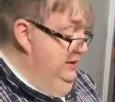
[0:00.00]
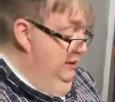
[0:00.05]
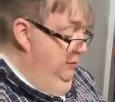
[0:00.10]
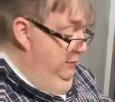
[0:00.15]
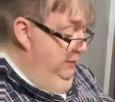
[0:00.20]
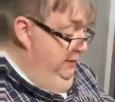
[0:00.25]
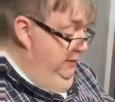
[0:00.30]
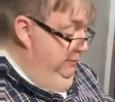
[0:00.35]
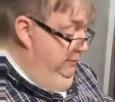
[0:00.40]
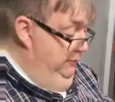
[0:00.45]
I would
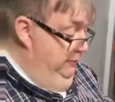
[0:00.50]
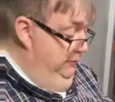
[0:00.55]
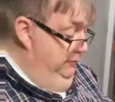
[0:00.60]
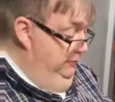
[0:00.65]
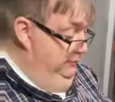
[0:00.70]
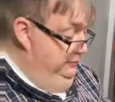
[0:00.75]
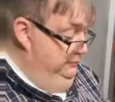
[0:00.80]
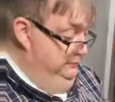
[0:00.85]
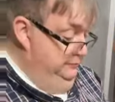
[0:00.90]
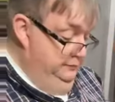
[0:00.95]
tell
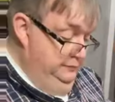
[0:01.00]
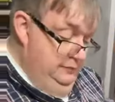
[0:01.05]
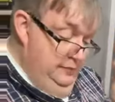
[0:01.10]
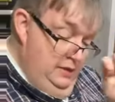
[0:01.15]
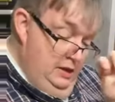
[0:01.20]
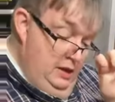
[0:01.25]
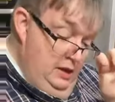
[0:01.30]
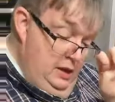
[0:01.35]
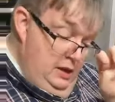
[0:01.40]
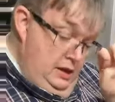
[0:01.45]
people.
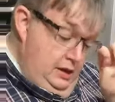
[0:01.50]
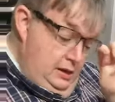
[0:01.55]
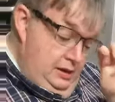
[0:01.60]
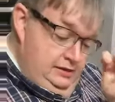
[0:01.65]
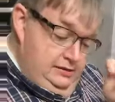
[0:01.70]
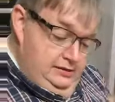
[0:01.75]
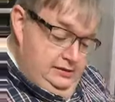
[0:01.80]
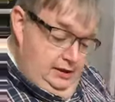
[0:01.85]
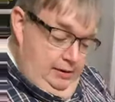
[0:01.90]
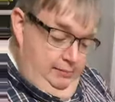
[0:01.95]

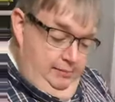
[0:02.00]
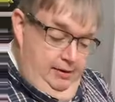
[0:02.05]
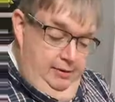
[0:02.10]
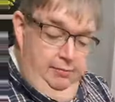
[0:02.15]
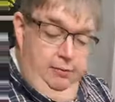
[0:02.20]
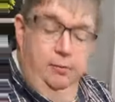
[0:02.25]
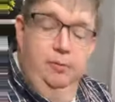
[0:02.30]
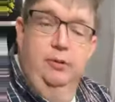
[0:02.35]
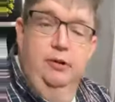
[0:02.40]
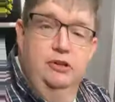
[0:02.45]

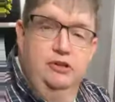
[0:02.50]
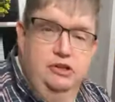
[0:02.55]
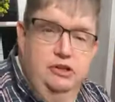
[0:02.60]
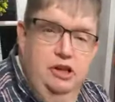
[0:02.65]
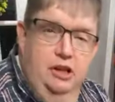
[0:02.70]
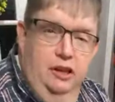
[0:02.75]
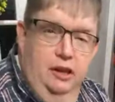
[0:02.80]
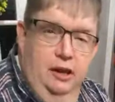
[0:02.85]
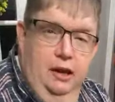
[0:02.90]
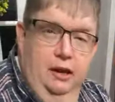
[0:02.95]
Some people
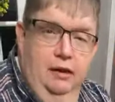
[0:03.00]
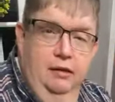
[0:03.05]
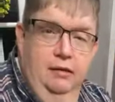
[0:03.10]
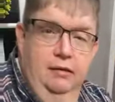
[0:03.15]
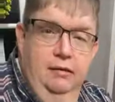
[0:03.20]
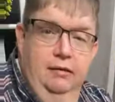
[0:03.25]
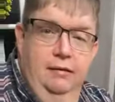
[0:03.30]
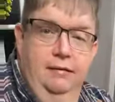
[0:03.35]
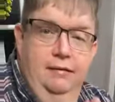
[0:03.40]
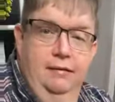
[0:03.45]
put
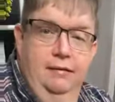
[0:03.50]
chili.